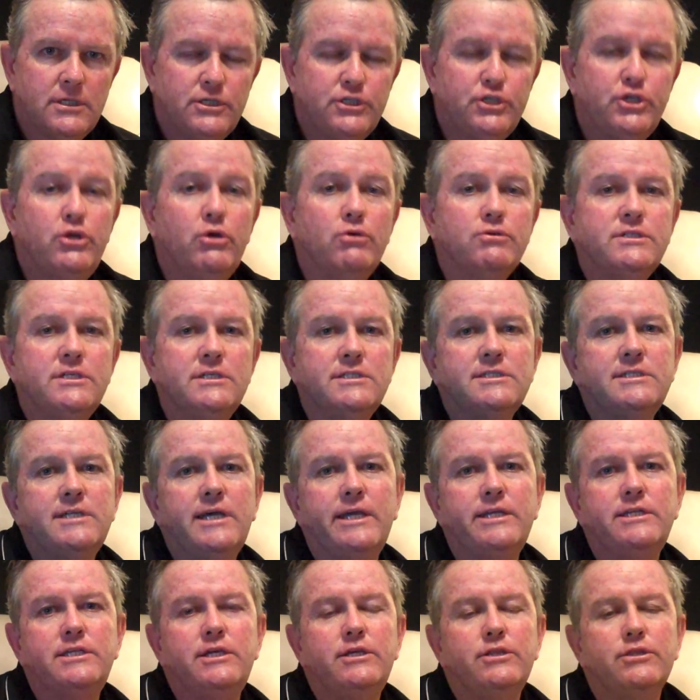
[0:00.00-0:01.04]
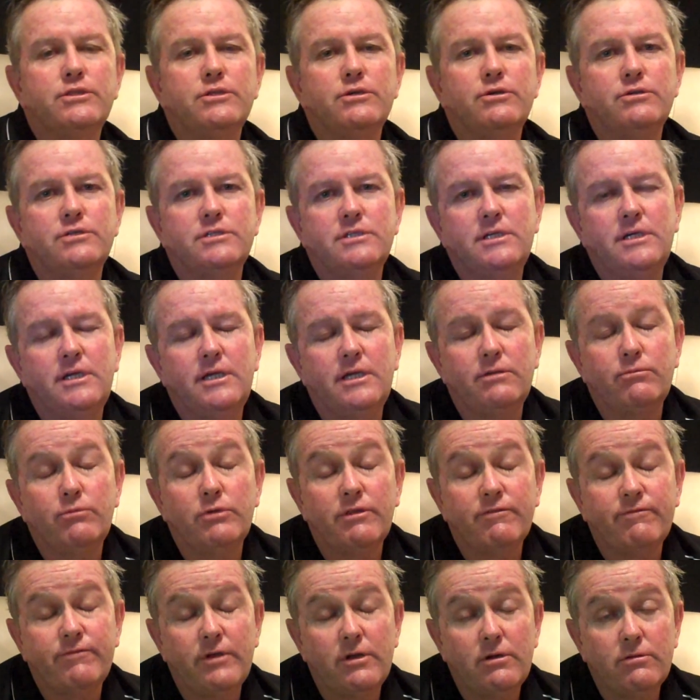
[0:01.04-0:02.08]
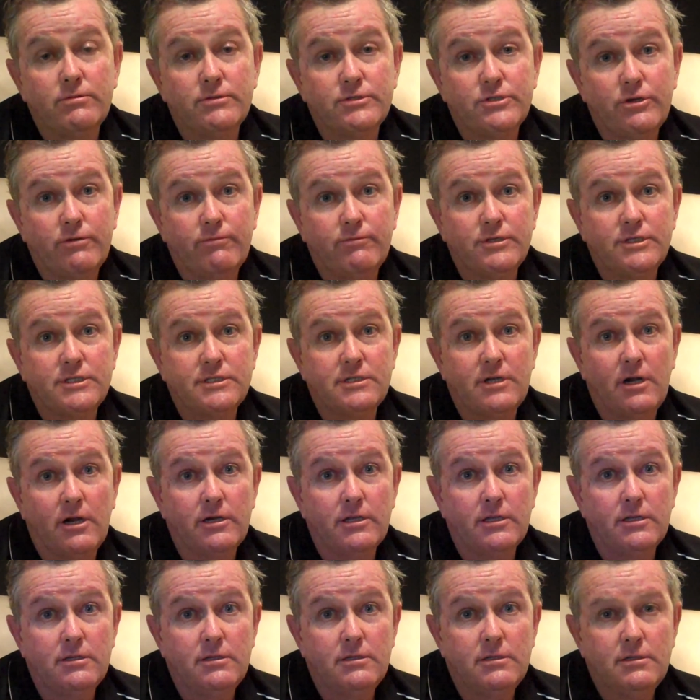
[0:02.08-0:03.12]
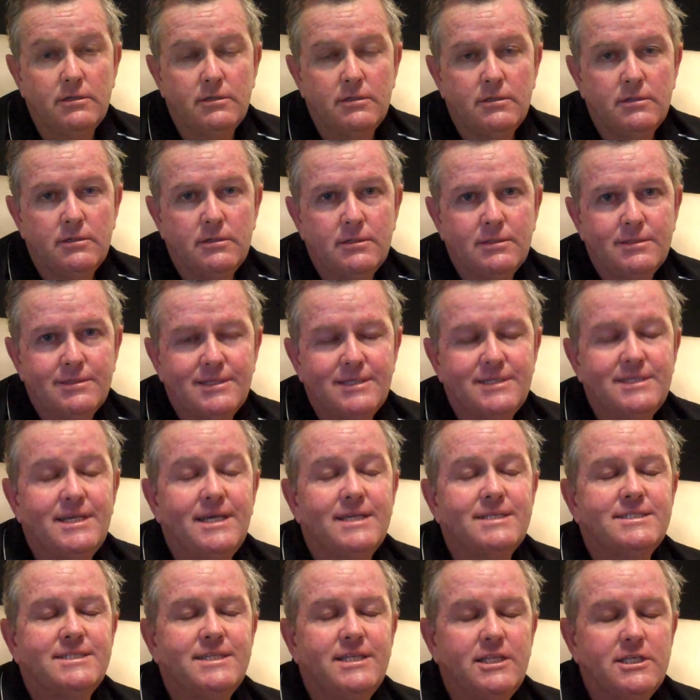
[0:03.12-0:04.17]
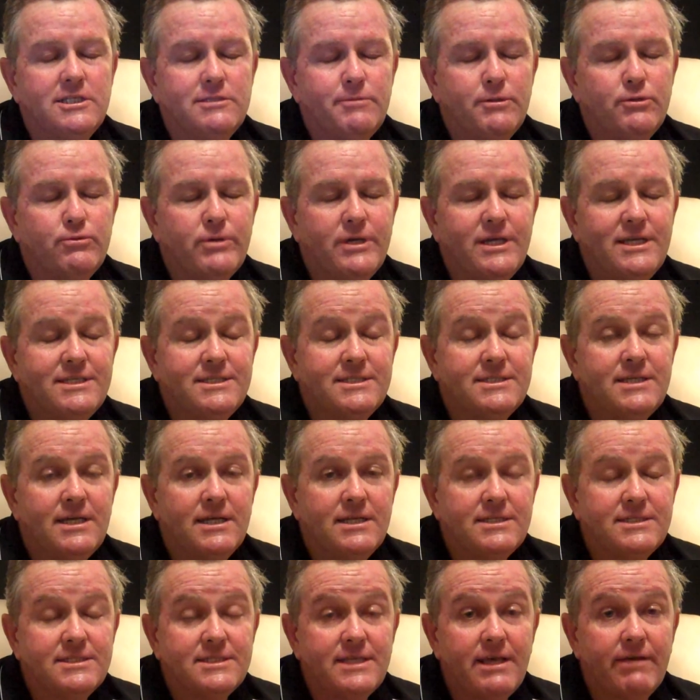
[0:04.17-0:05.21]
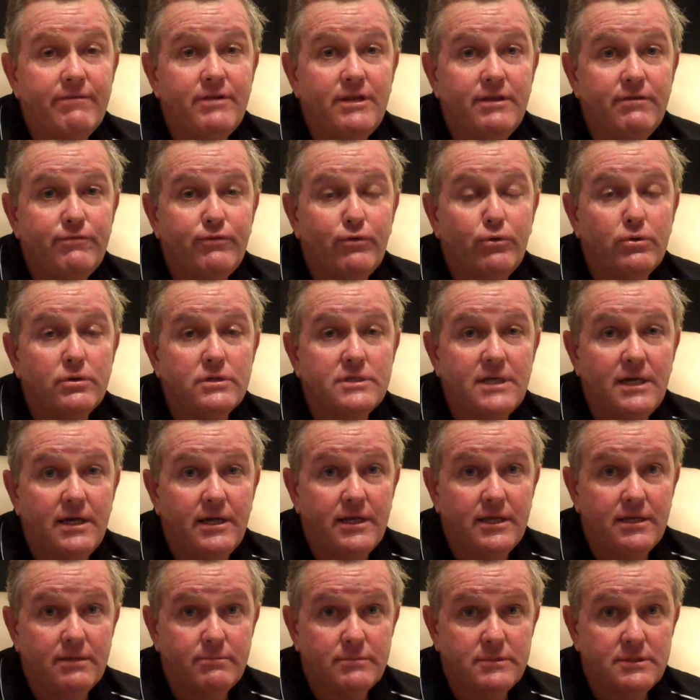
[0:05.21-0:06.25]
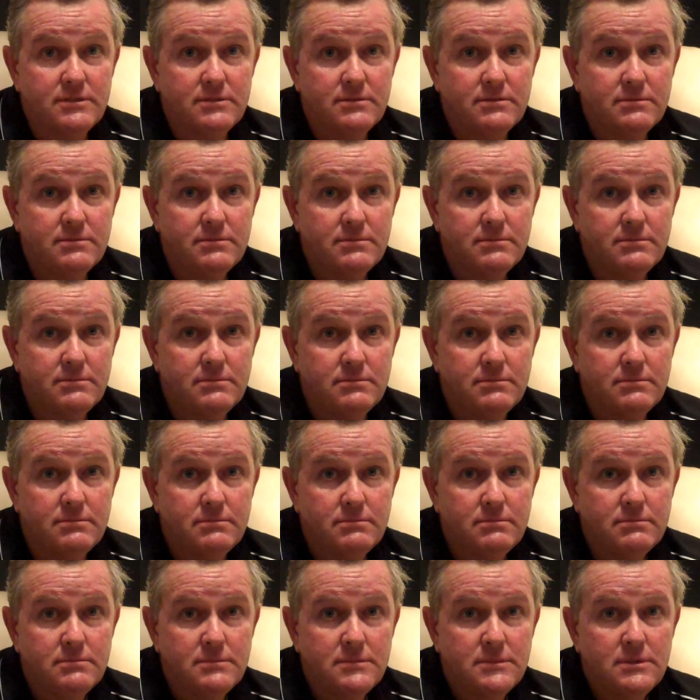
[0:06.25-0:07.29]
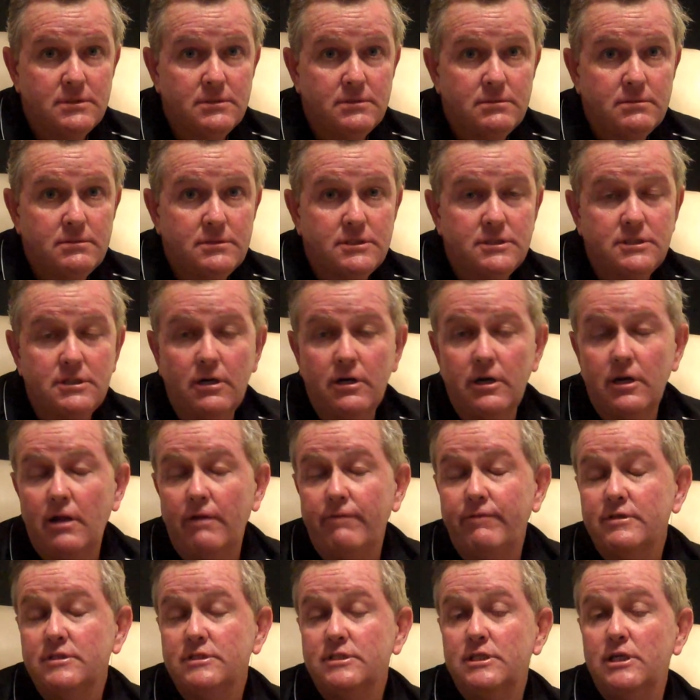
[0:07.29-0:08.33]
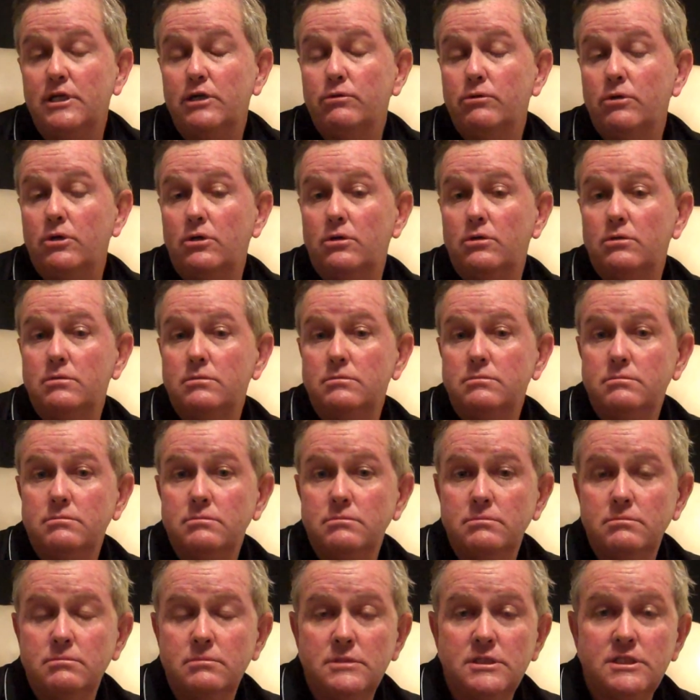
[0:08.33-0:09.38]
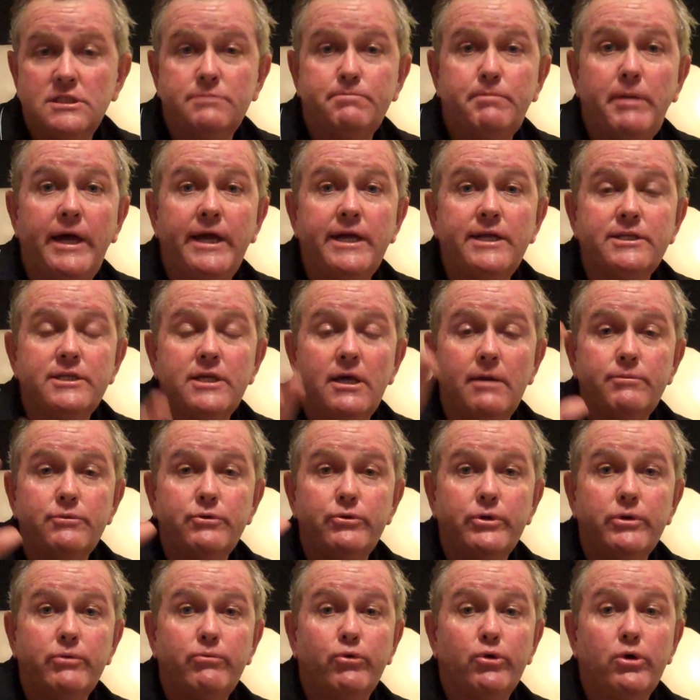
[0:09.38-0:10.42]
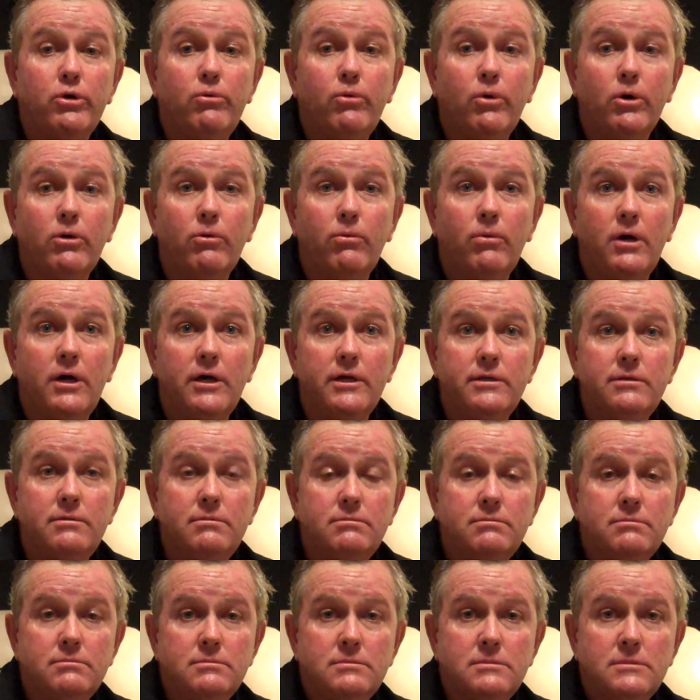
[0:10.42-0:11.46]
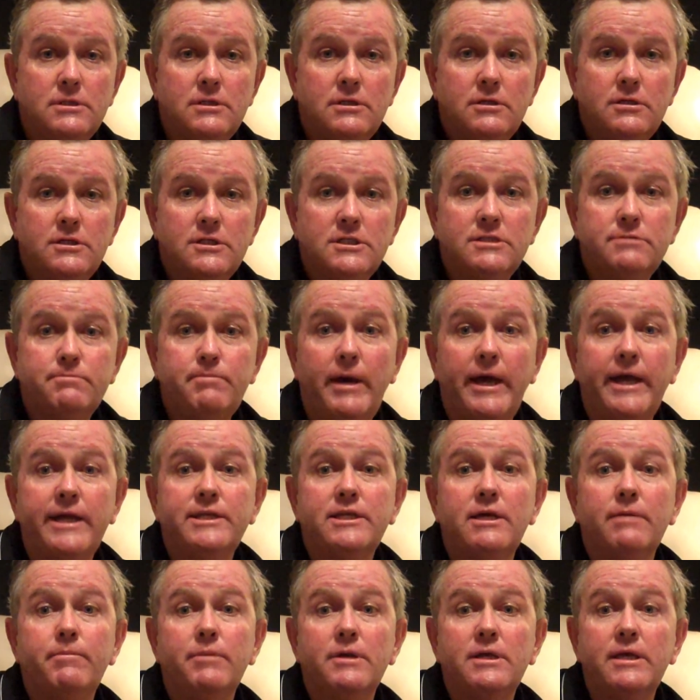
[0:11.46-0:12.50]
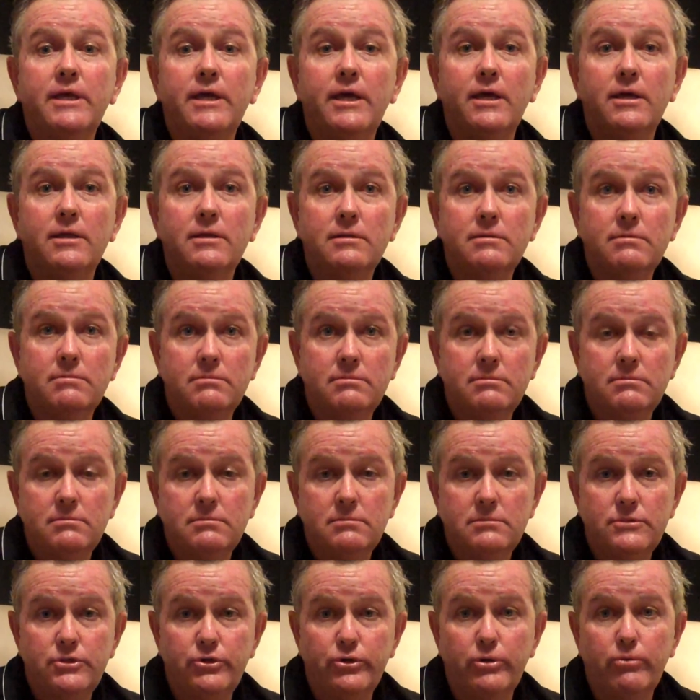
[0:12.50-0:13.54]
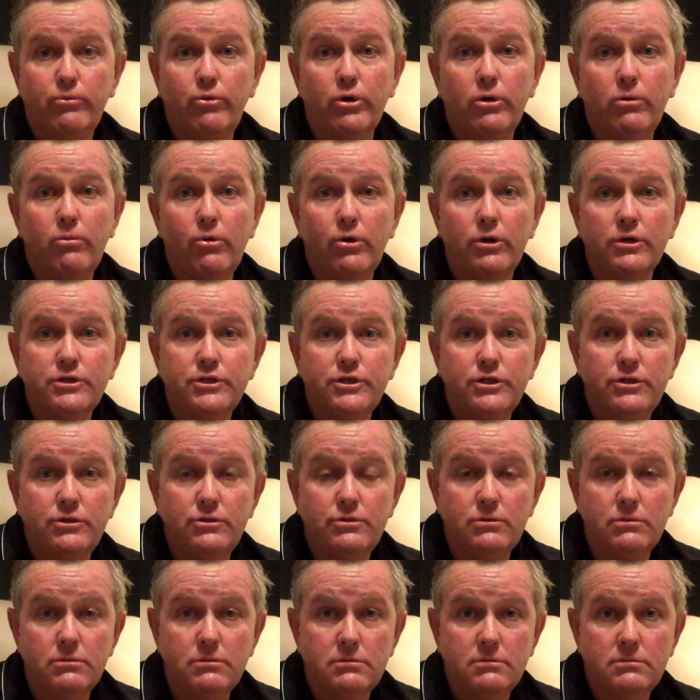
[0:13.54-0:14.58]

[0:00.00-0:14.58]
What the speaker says: Do you know since 1913, when the Federal Reserve was started, the debt ceiling's been raised 74 times. Started off at 0, spiked up during World War I, spiked up again during World War II,